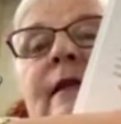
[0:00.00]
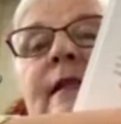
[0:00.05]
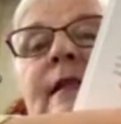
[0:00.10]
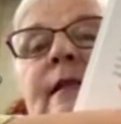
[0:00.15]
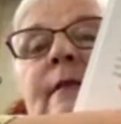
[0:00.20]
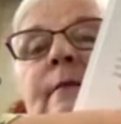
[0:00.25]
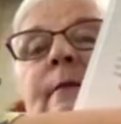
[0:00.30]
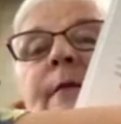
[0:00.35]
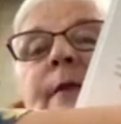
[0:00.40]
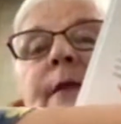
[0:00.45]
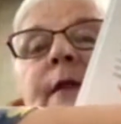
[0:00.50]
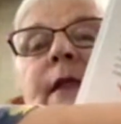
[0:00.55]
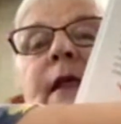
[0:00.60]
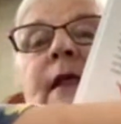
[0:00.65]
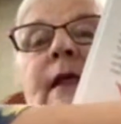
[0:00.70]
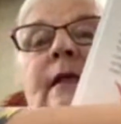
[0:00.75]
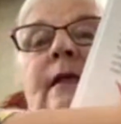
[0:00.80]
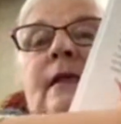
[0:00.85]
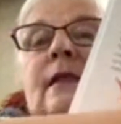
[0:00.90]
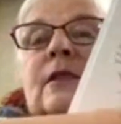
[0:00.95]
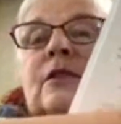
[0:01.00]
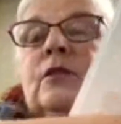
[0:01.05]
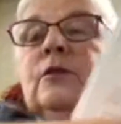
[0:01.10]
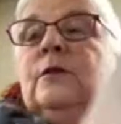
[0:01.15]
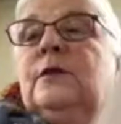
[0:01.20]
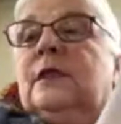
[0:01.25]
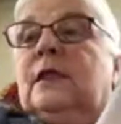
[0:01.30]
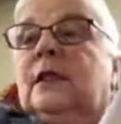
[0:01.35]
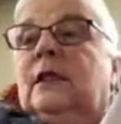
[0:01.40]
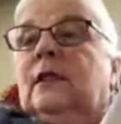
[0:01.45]
simple like this,
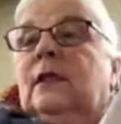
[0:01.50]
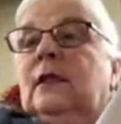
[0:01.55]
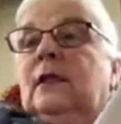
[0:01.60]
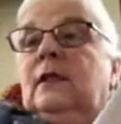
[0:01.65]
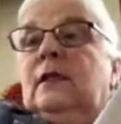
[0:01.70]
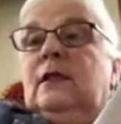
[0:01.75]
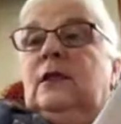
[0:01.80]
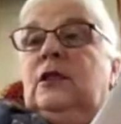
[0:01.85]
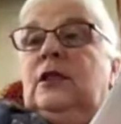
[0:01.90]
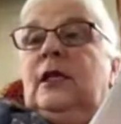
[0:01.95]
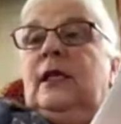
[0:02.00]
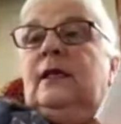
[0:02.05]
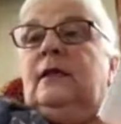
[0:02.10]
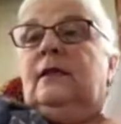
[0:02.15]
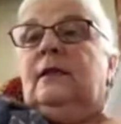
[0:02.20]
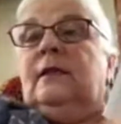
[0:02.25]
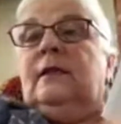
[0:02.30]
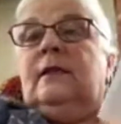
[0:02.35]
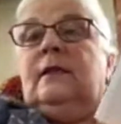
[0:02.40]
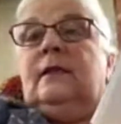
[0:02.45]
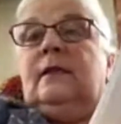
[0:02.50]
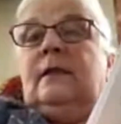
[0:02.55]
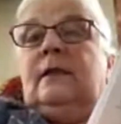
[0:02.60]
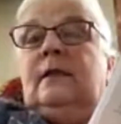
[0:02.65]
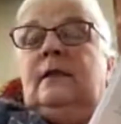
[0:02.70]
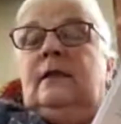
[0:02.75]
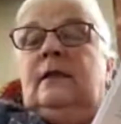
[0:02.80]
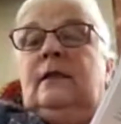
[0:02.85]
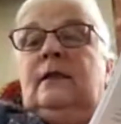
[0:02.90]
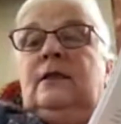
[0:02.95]
using the chain
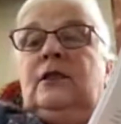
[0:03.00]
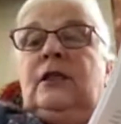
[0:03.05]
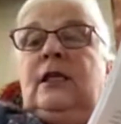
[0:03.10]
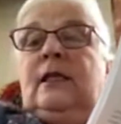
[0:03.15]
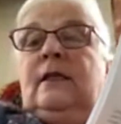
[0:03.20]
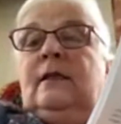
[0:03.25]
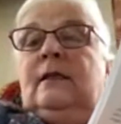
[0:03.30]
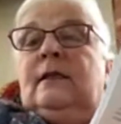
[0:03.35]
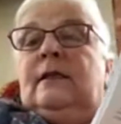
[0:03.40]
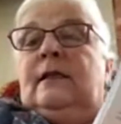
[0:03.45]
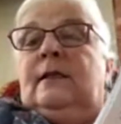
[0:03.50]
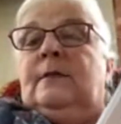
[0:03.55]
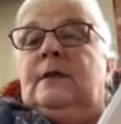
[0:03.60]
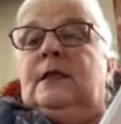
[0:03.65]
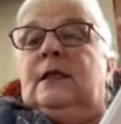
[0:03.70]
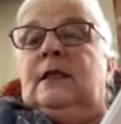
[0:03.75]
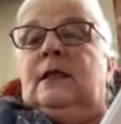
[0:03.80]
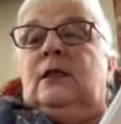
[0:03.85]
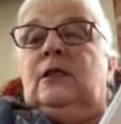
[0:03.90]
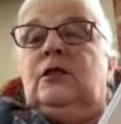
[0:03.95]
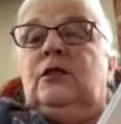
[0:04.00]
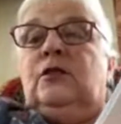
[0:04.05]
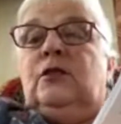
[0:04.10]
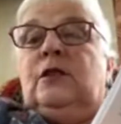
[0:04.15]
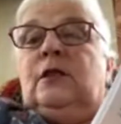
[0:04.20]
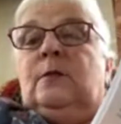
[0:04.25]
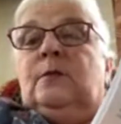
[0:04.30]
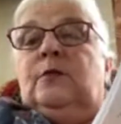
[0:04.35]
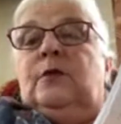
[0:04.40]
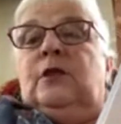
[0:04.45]
and slip stitch,
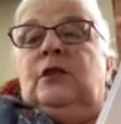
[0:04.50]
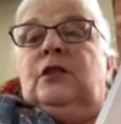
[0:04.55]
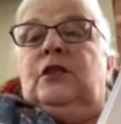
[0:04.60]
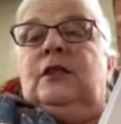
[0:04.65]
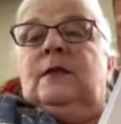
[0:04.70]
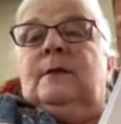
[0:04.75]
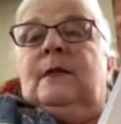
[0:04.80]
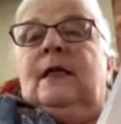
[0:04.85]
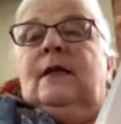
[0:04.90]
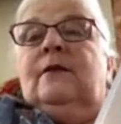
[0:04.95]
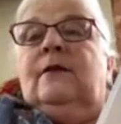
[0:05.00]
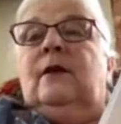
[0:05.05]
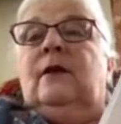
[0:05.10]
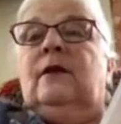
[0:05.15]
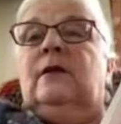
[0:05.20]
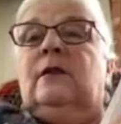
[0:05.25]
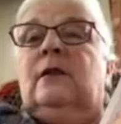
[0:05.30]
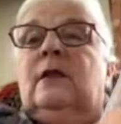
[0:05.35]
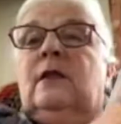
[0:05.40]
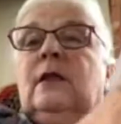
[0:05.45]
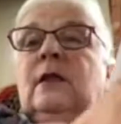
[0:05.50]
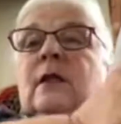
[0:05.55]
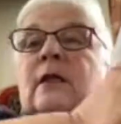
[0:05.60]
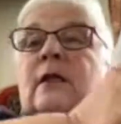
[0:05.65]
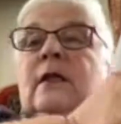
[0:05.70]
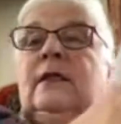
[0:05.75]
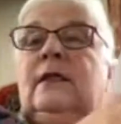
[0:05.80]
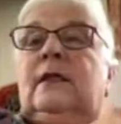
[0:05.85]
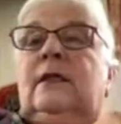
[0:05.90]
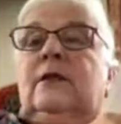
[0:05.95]
just the Britches method,
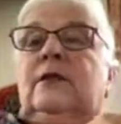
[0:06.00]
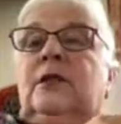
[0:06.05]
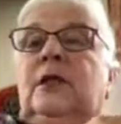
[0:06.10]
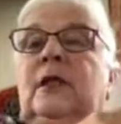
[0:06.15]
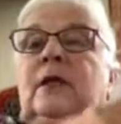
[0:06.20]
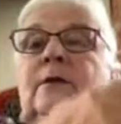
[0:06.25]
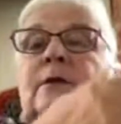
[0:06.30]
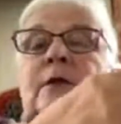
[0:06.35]
and it tells you how